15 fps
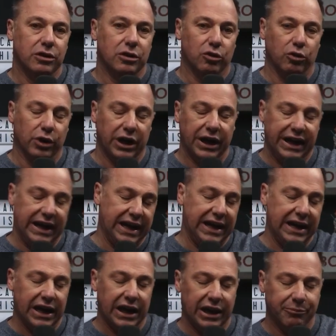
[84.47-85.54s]
or
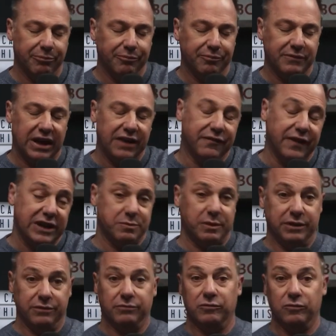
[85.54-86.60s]
a investment
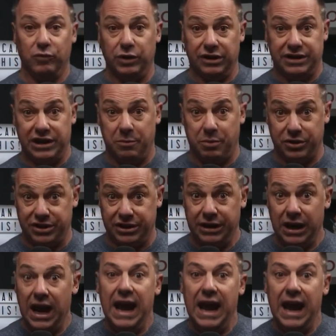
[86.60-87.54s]
real estate person.